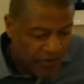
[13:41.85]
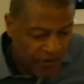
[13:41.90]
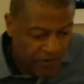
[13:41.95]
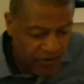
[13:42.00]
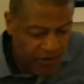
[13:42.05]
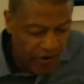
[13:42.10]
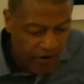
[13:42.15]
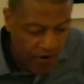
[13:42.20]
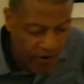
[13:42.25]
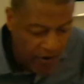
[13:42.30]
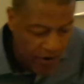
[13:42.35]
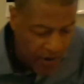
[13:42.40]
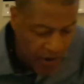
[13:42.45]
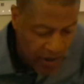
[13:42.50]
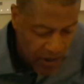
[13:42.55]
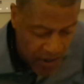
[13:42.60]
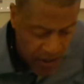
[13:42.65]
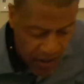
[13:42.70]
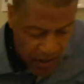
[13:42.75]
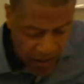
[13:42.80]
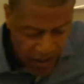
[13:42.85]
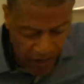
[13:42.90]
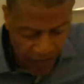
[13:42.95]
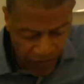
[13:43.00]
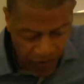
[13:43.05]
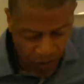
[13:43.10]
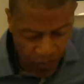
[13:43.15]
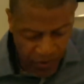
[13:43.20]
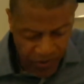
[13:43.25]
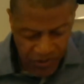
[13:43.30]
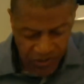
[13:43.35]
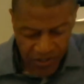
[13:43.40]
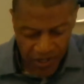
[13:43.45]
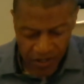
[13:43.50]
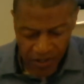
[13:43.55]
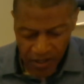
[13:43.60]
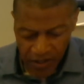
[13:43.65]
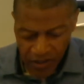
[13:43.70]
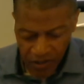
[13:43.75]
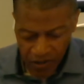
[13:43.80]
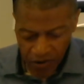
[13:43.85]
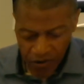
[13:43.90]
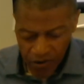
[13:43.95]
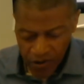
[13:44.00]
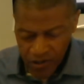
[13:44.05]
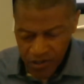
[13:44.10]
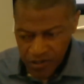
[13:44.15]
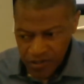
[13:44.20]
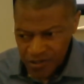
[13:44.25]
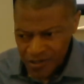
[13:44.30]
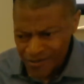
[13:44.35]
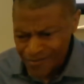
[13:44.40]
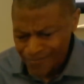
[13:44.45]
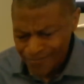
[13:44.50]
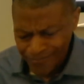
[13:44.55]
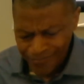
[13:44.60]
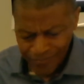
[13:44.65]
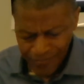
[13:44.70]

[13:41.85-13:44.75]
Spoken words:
that even though we say that there is,